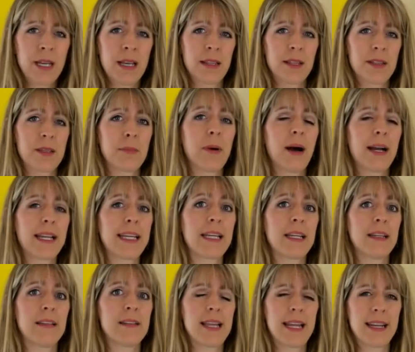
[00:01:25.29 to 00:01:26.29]
that the body
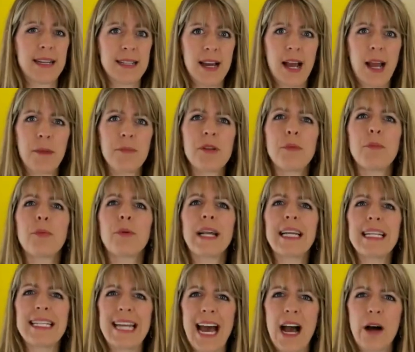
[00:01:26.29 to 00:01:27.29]
can take time to
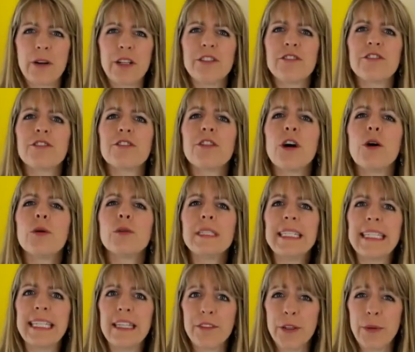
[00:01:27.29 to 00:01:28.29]
break down and
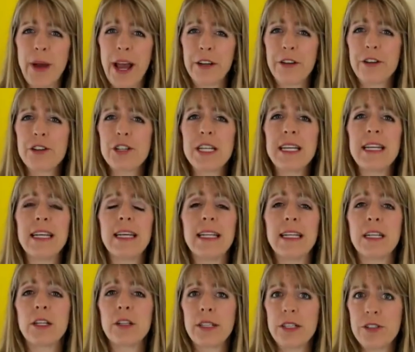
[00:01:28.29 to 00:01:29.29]
slowly give you energy and
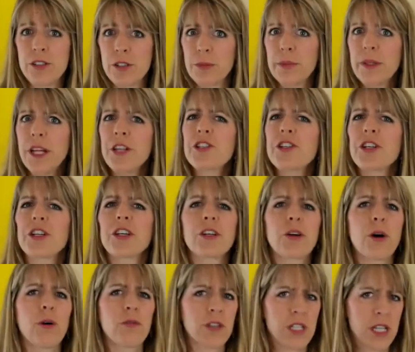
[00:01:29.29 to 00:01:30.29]
increase your blood
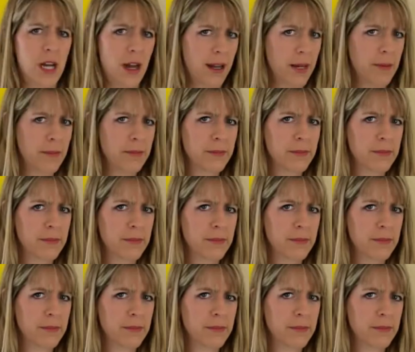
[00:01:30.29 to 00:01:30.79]
sugar over time.